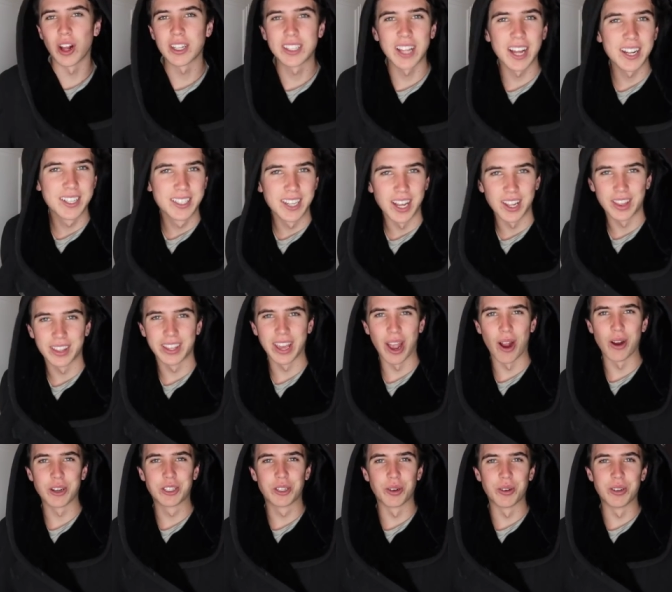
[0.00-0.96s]
feel like that death
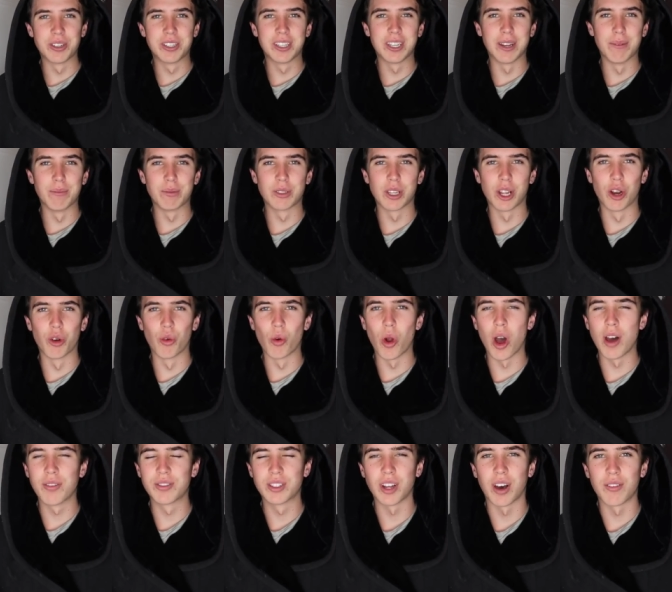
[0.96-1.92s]
character in Sims that
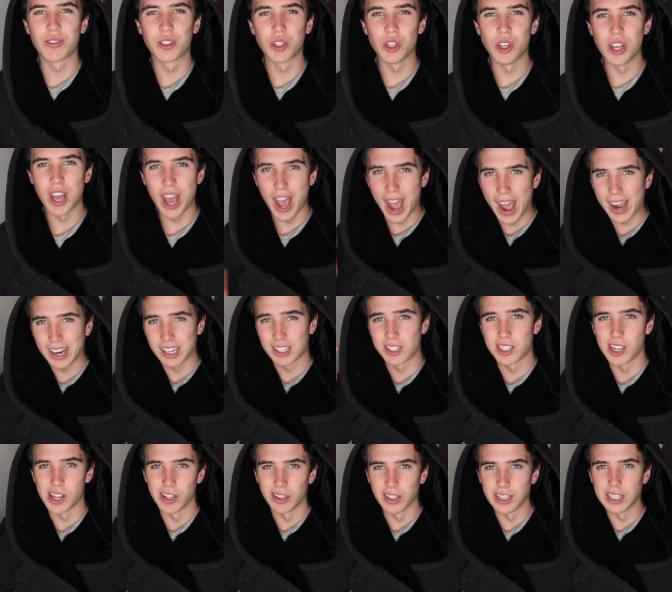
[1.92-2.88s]
arrives after you
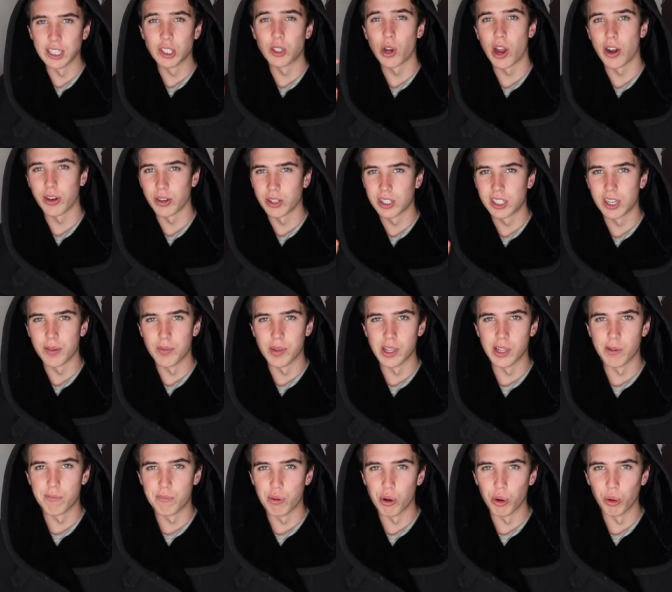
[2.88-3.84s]
accidentally drown your sim
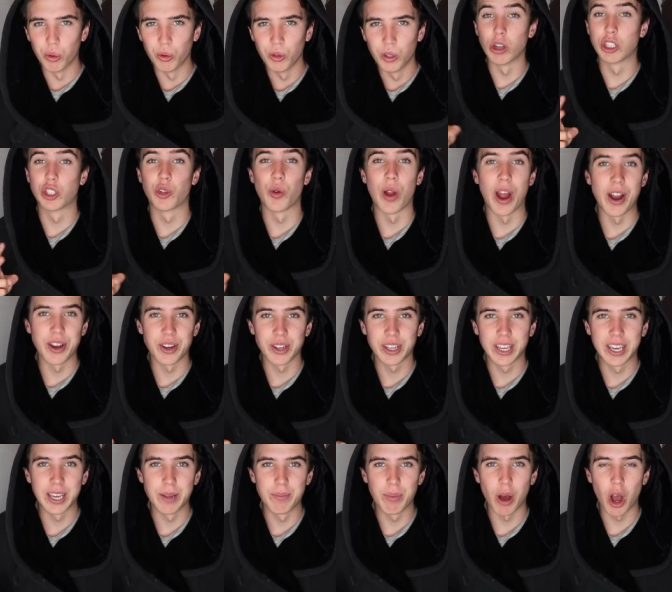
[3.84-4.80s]
in the pool, or surround
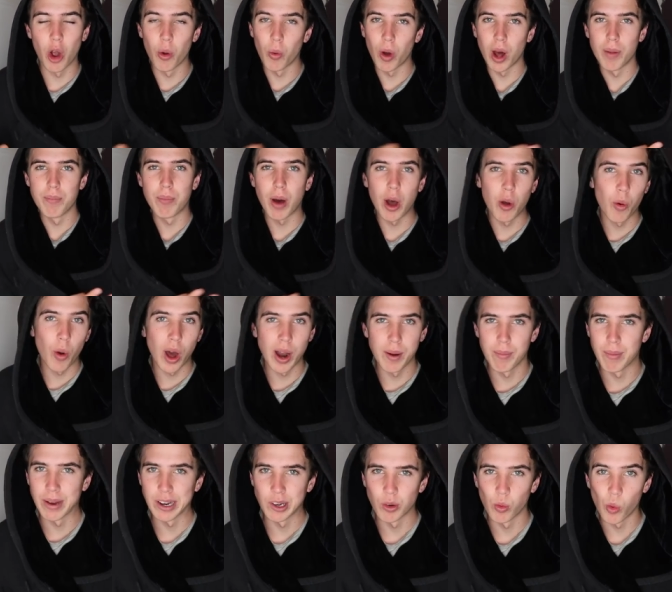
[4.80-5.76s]
your kid by one
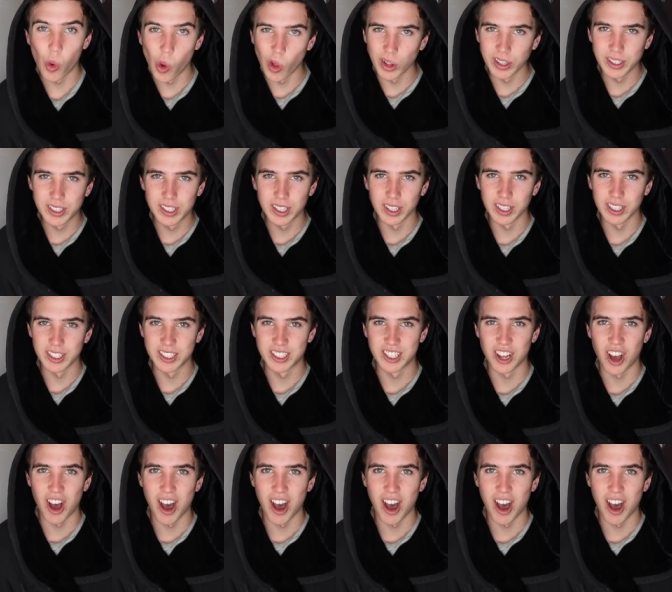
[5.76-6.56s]
meter wall until it